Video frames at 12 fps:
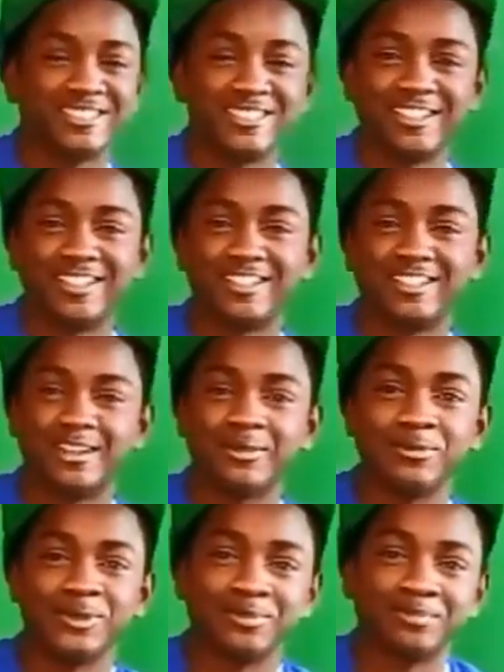yeah,
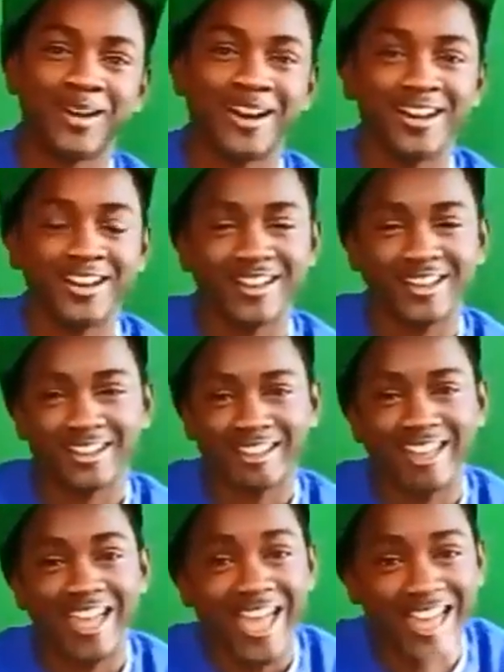I'm,
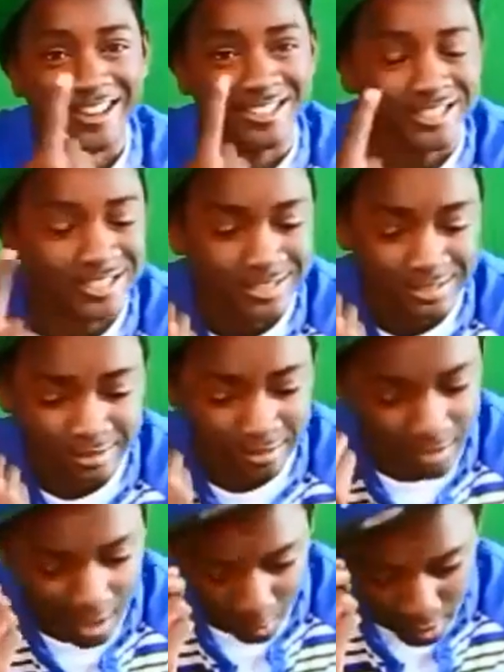my hat is
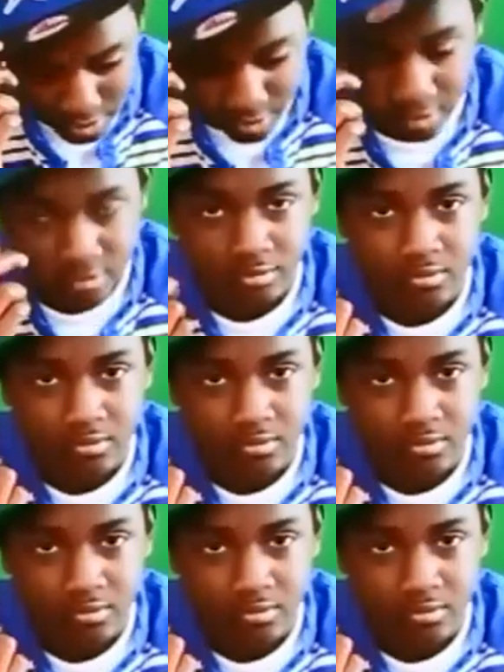not original.